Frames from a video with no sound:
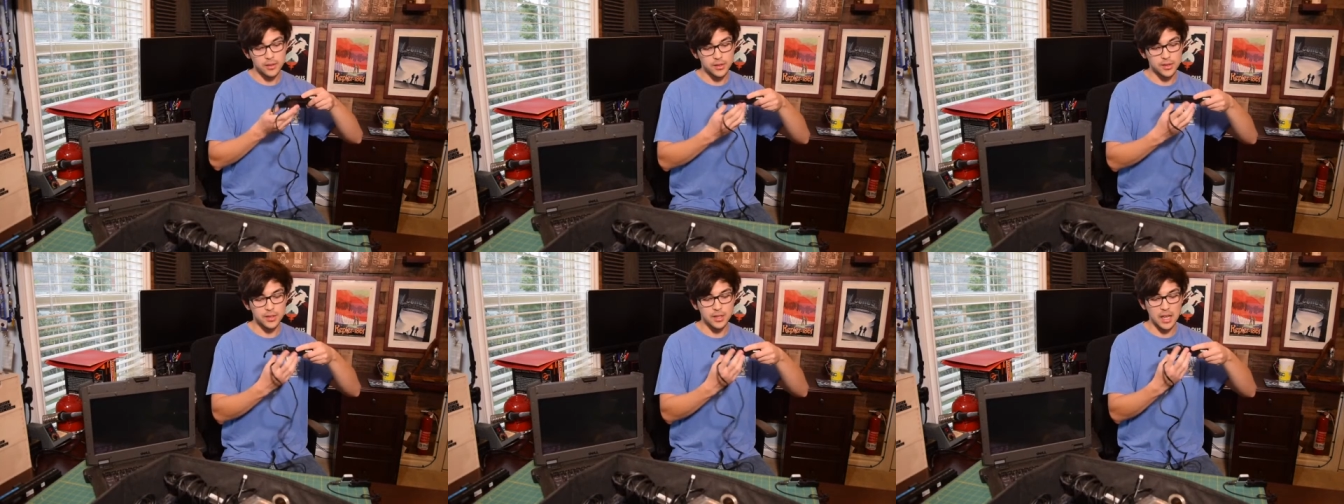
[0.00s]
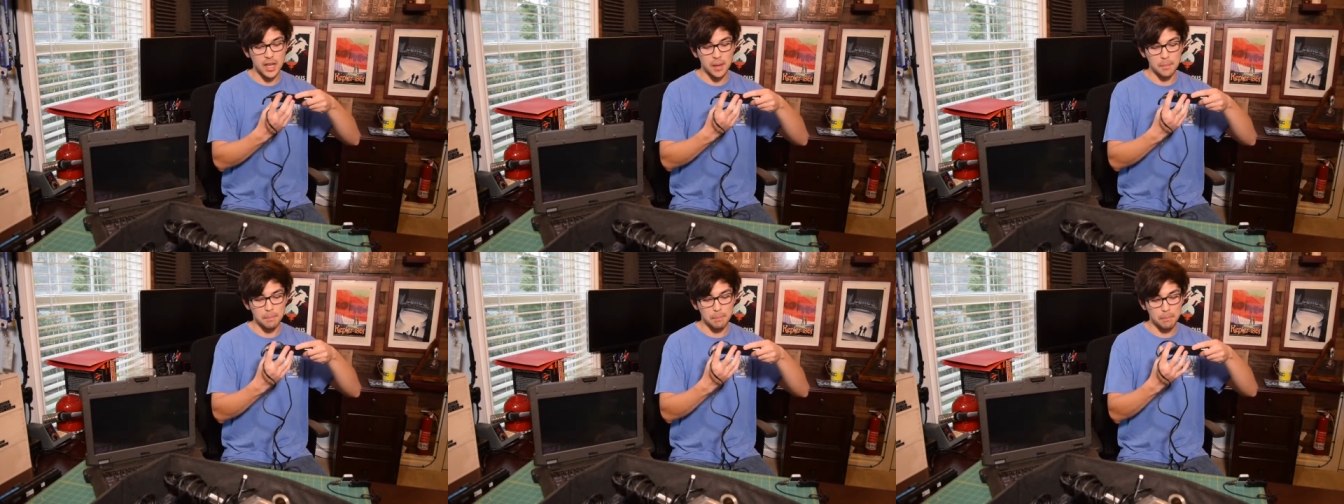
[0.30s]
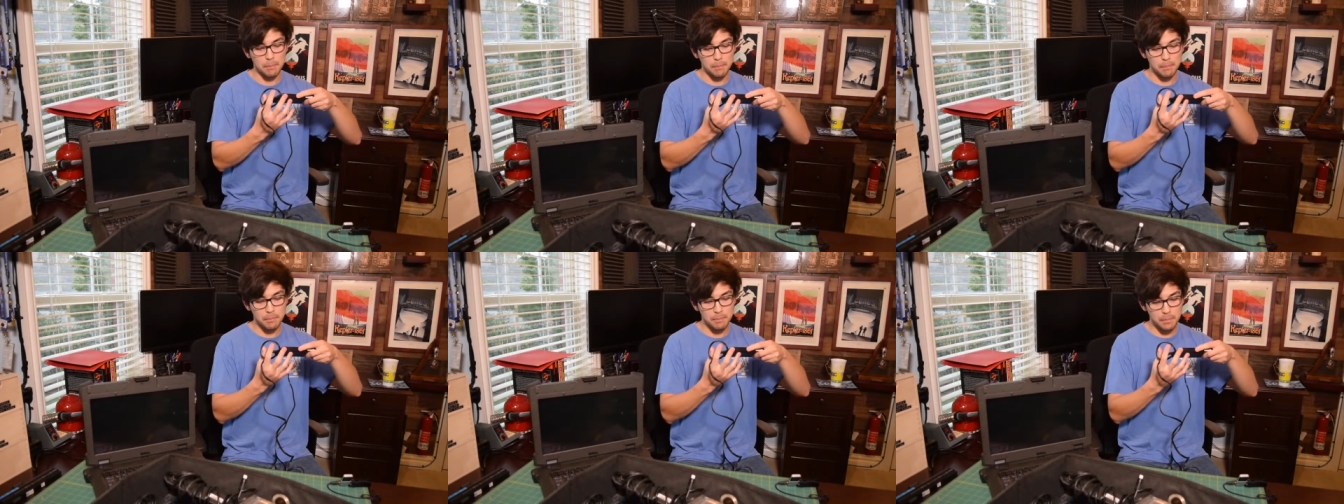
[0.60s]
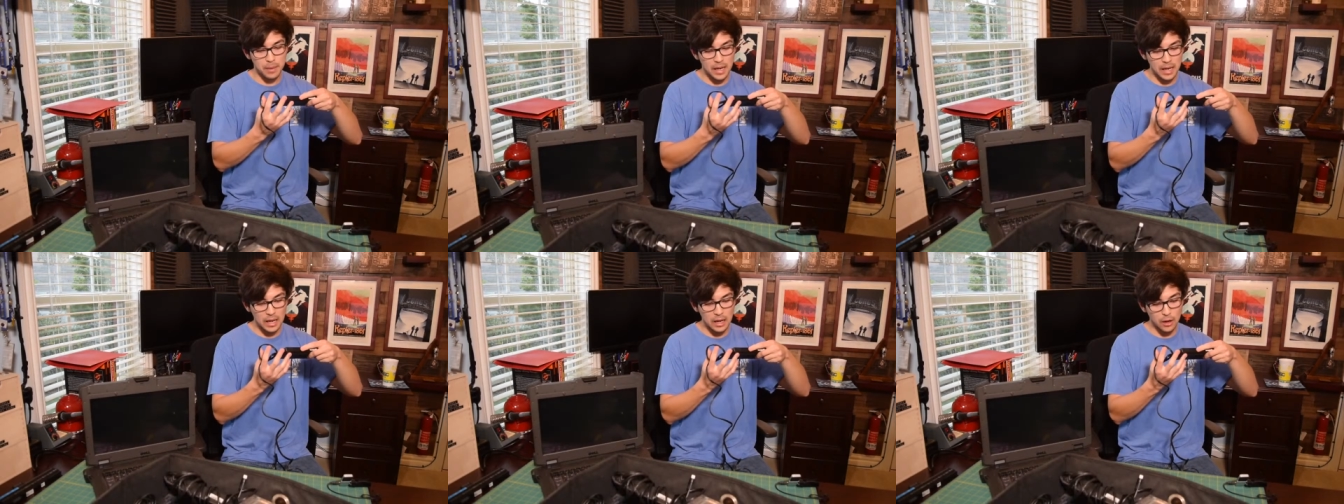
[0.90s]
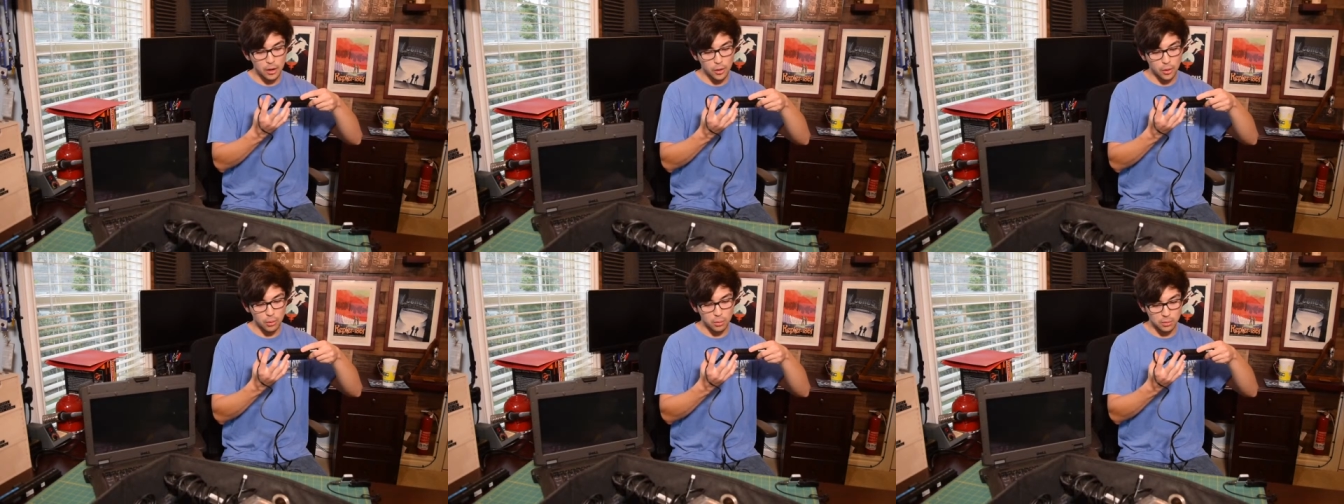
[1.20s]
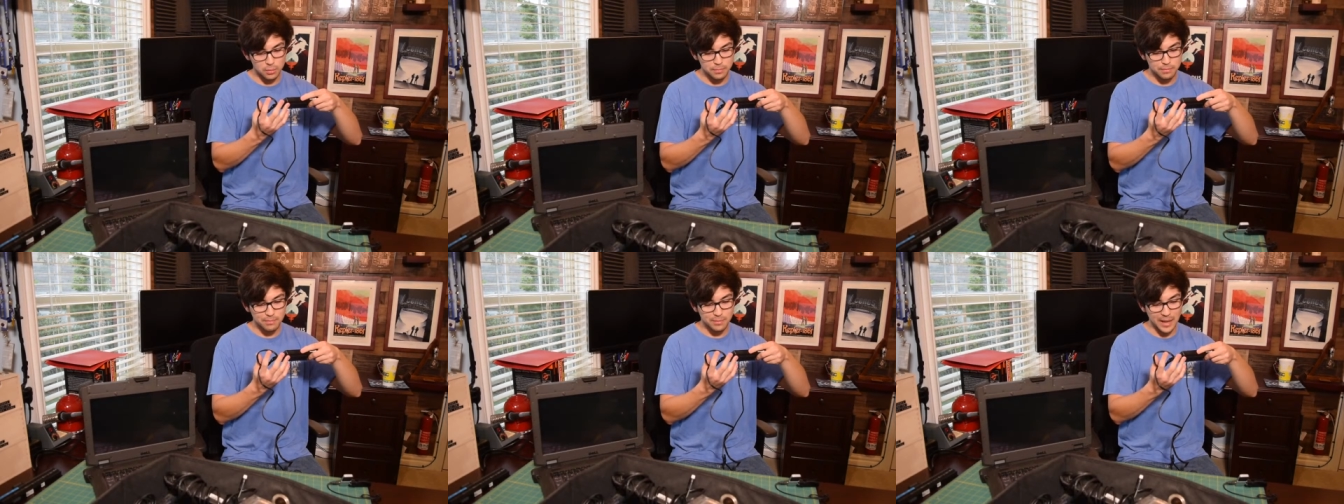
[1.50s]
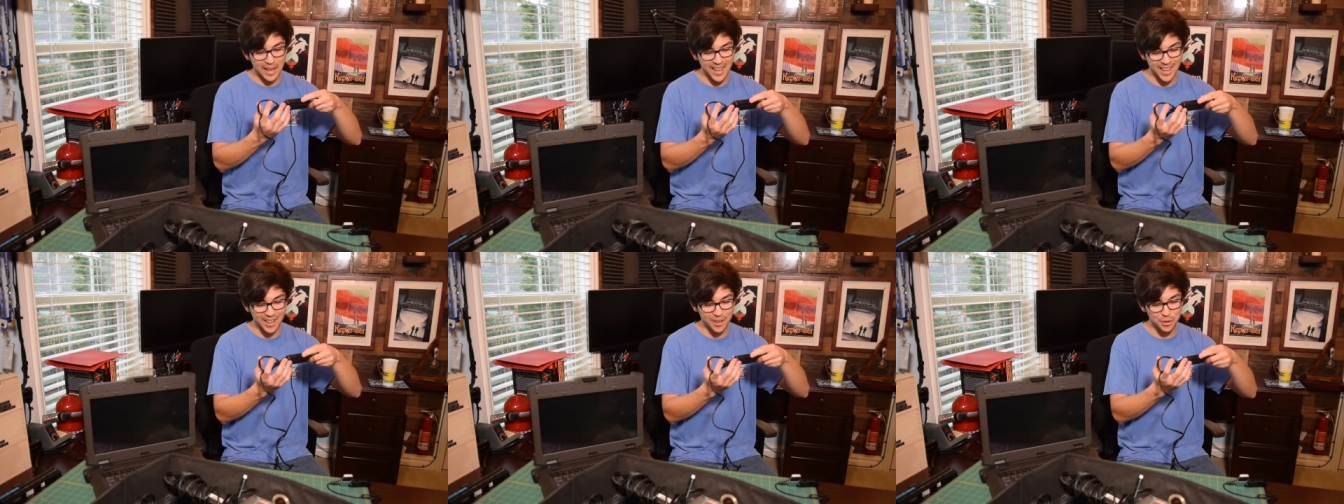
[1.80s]
is a PAL,
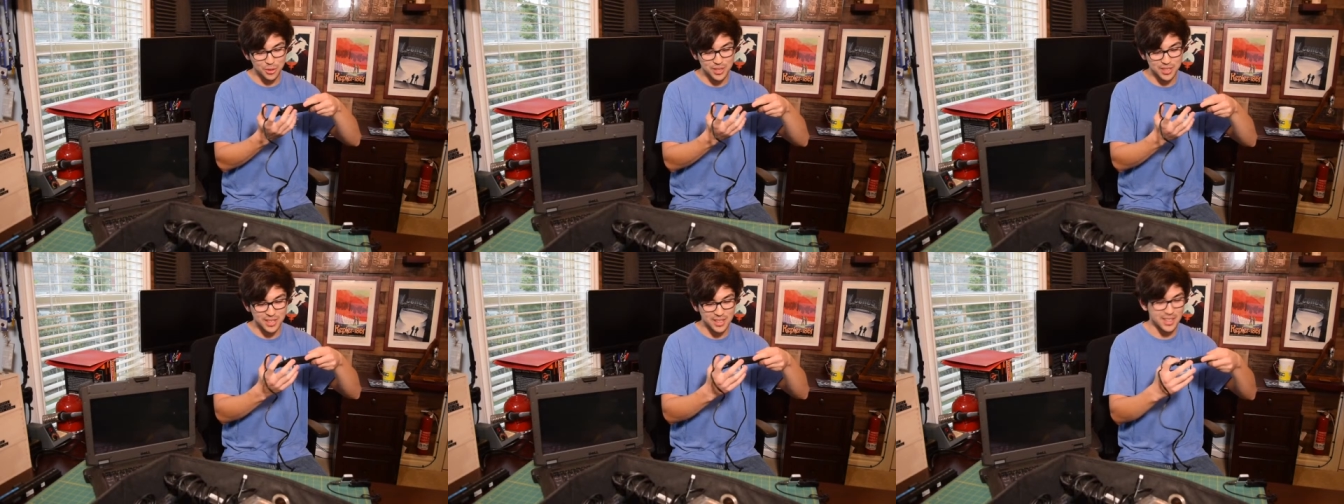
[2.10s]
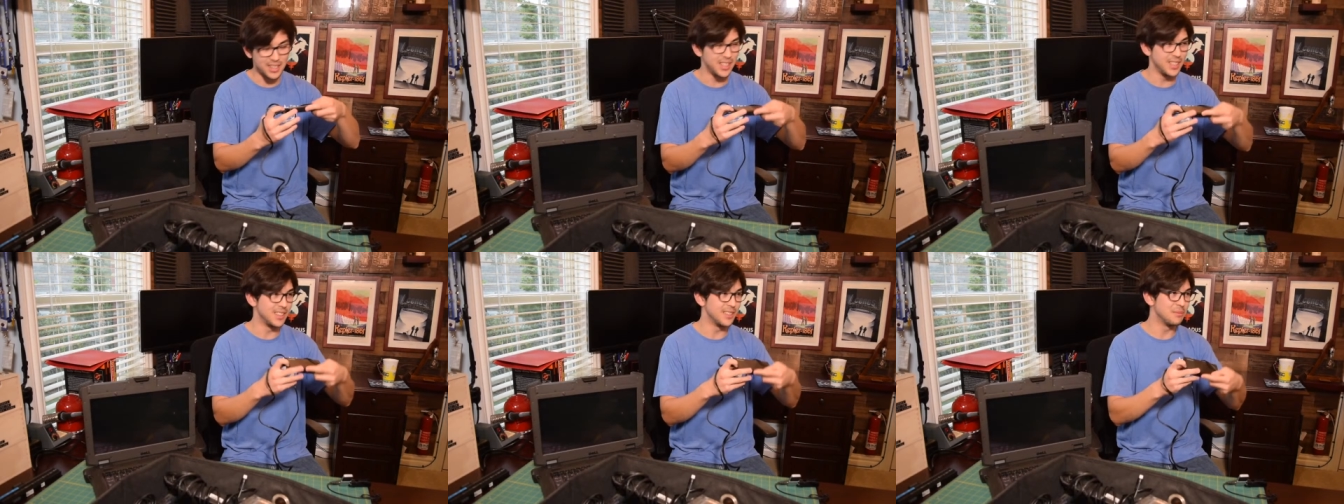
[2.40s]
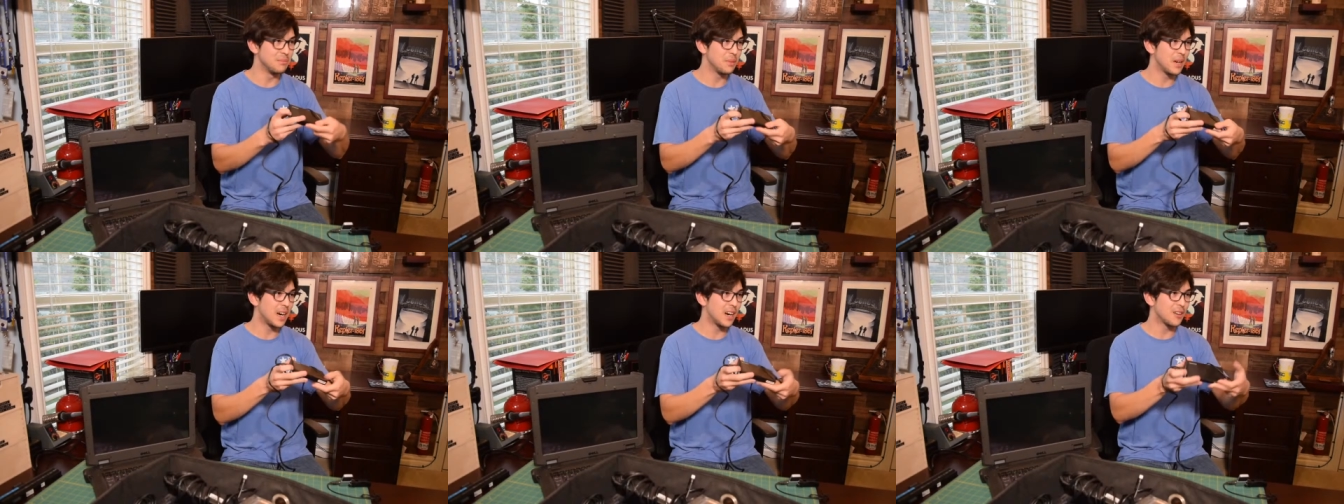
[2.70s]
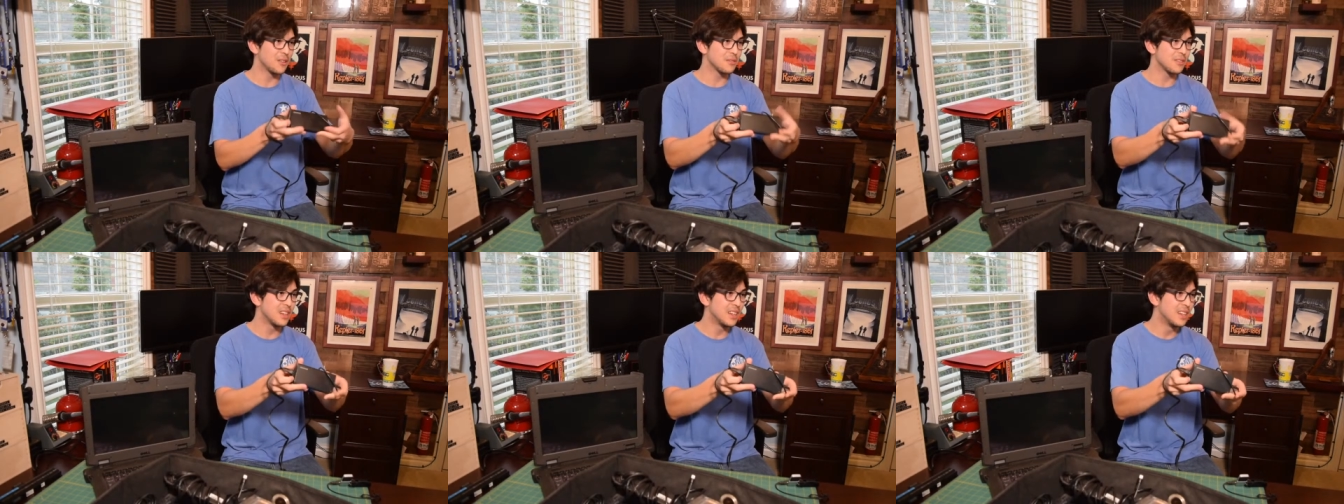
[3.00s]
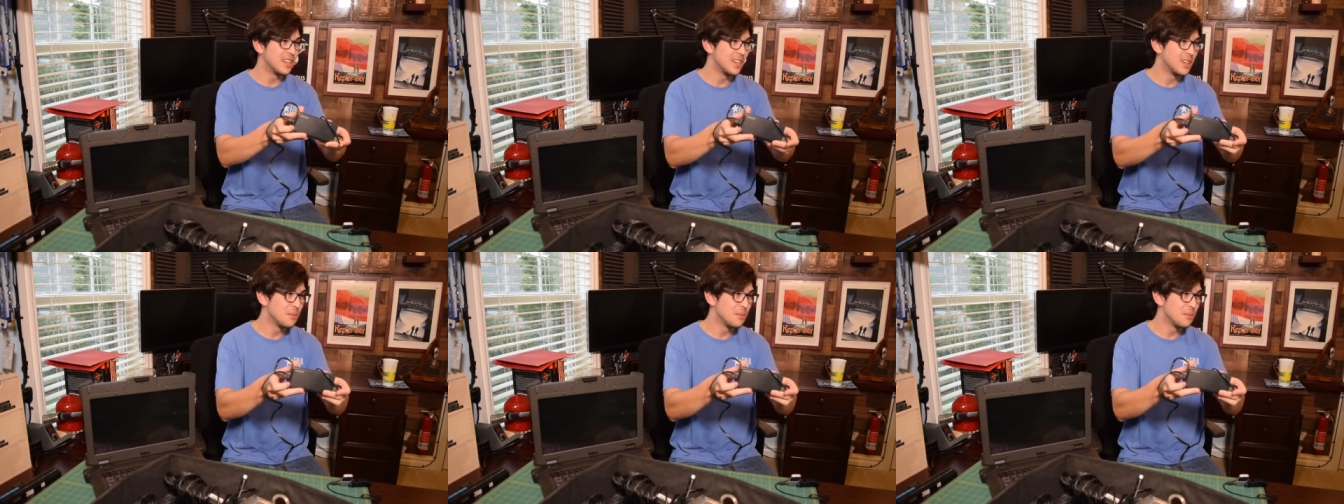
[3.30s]
PAL seed, PAL,